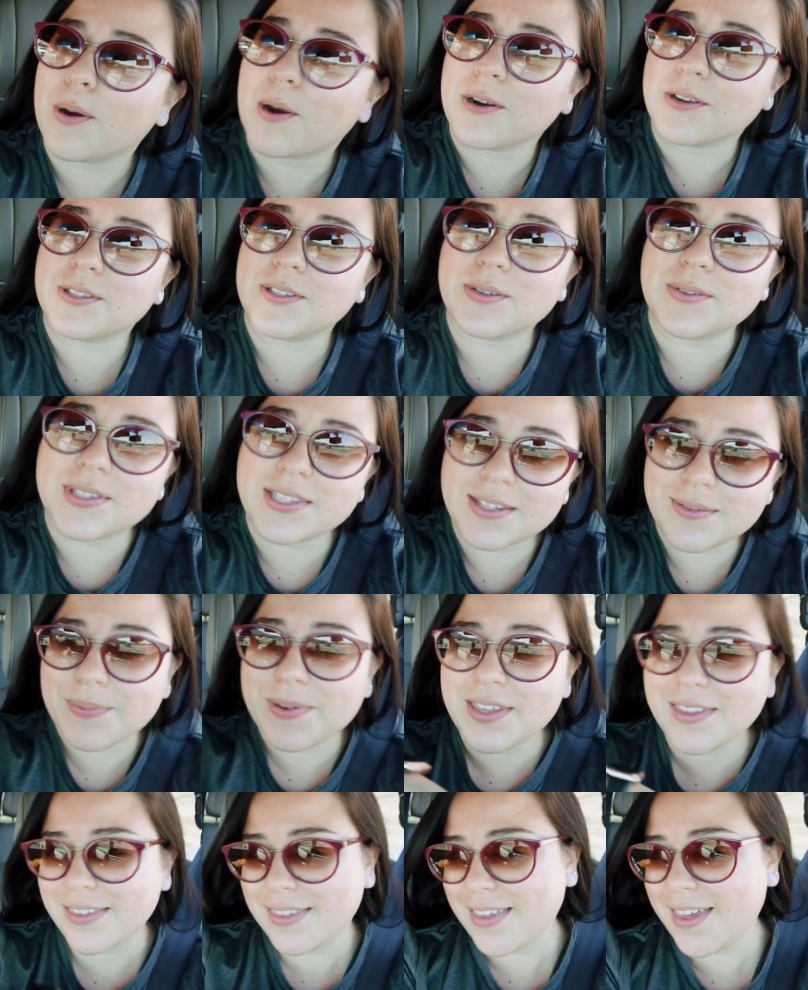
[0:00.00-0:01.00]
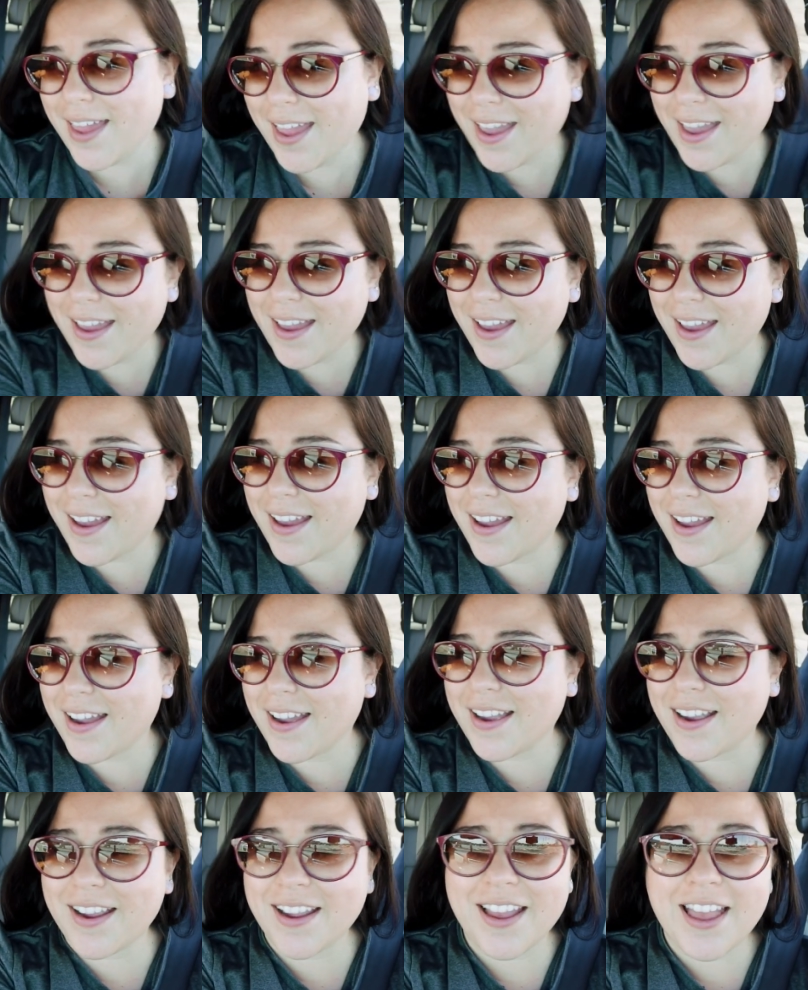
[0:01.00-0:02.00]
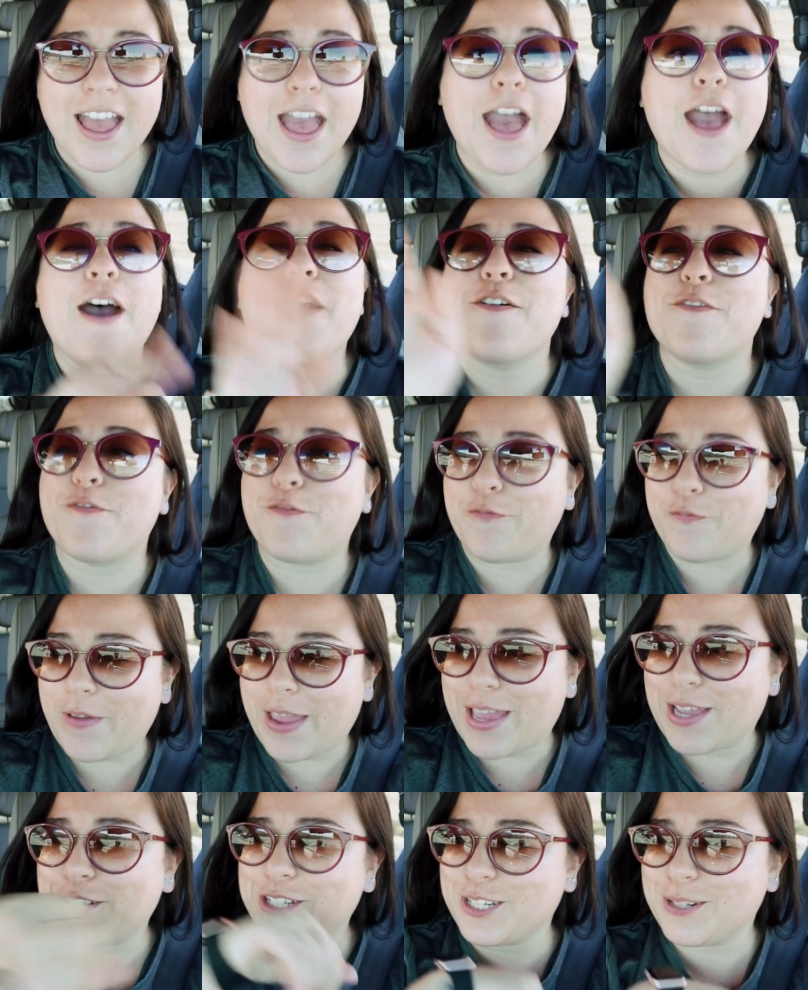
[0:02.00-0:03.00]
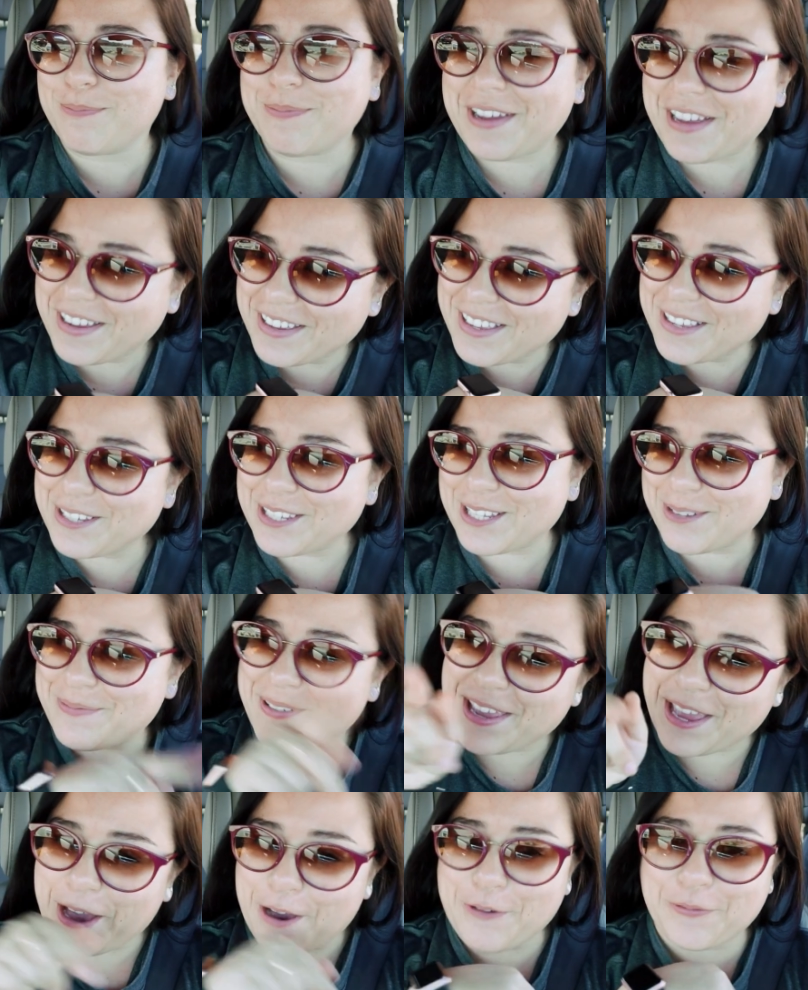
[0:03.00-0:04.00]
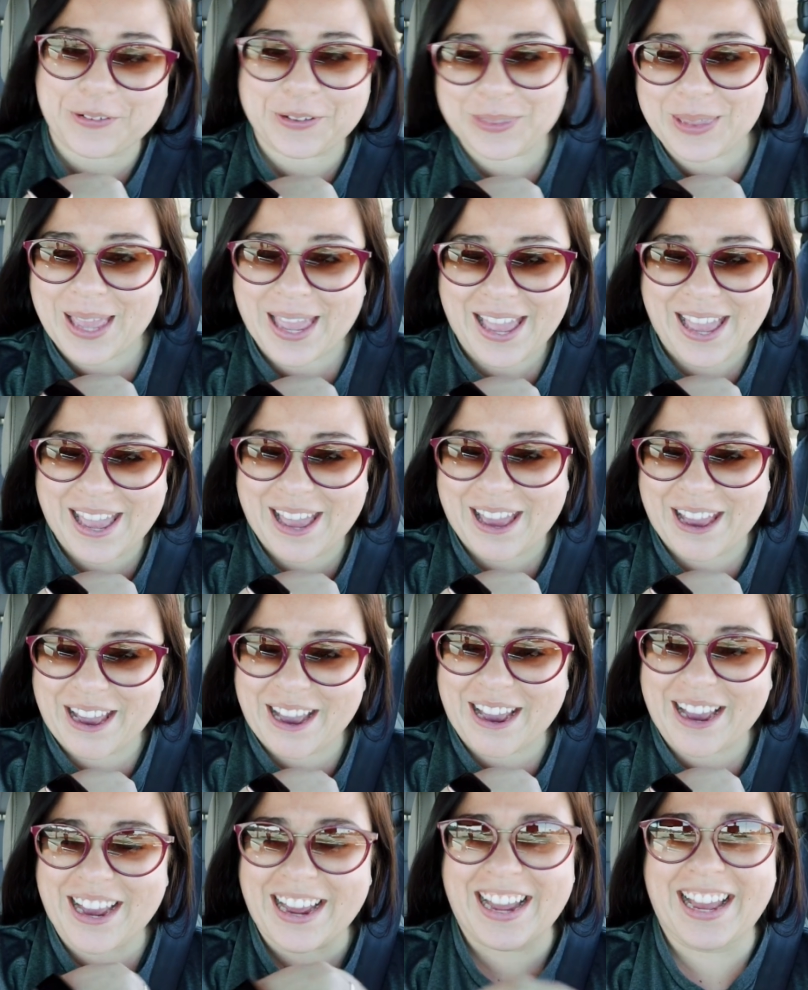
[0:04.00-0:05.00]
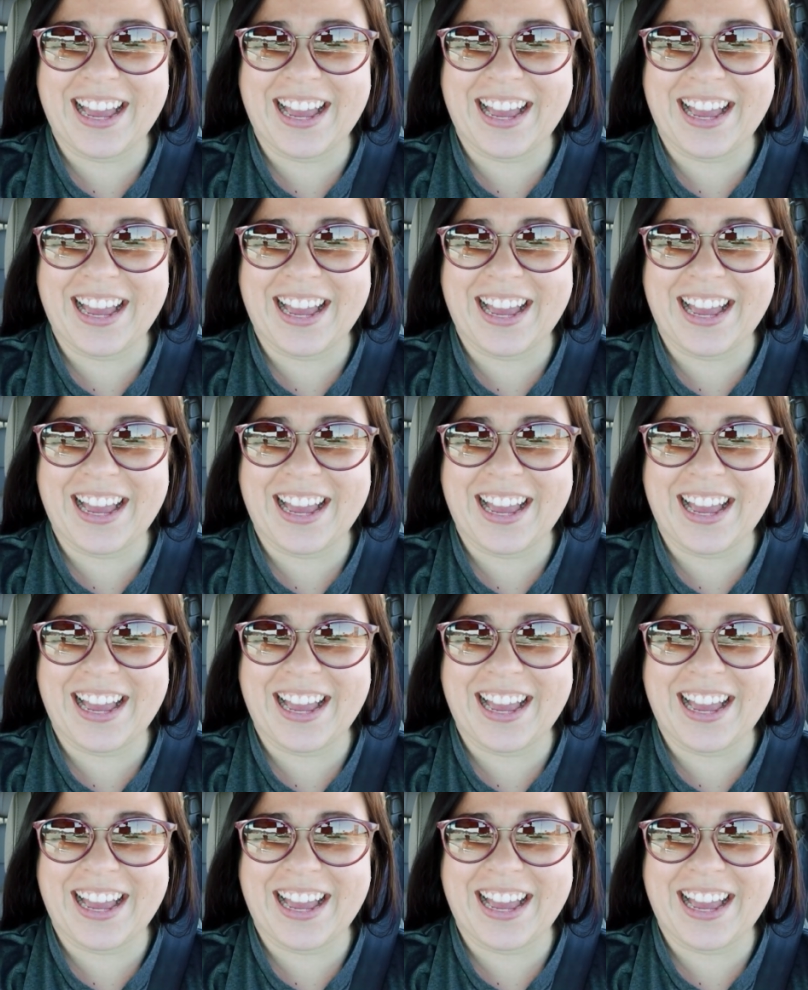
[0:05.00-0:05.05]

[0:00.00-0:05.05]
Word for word: Mars used to be there. Fashion Bug used to be over there.